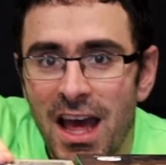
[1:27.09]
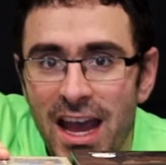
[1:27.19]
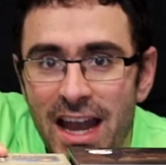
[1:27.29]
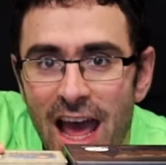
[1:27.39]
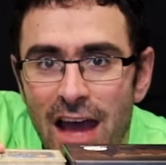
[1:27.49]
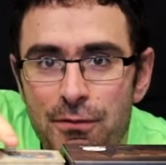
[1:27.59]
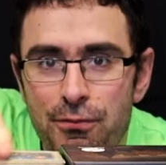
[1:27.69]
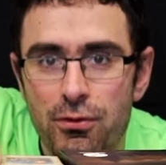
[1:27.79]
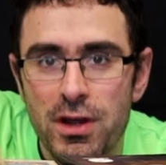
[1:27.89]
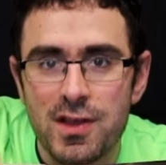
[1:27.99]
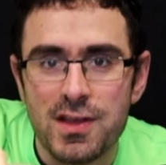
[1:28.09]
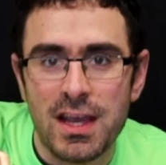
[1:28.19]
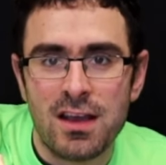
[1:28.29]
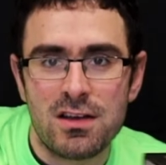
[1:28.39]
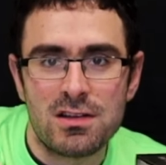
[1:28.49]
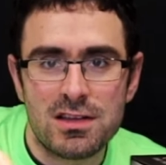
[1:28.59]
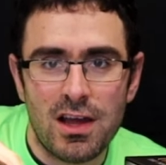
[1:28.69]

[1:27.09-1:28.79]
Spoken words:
every single